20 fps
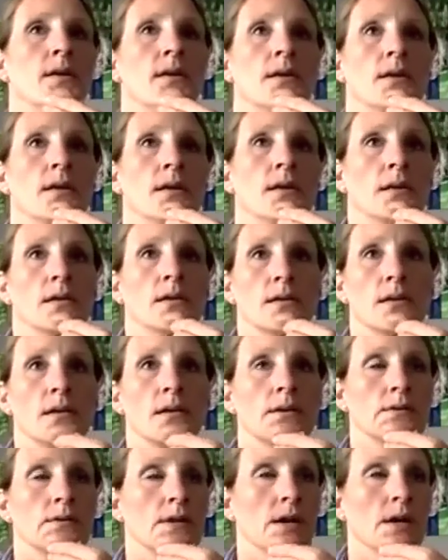oh
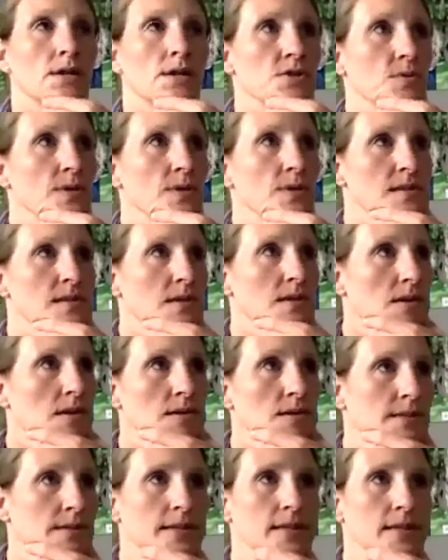gosh, what is that called? Like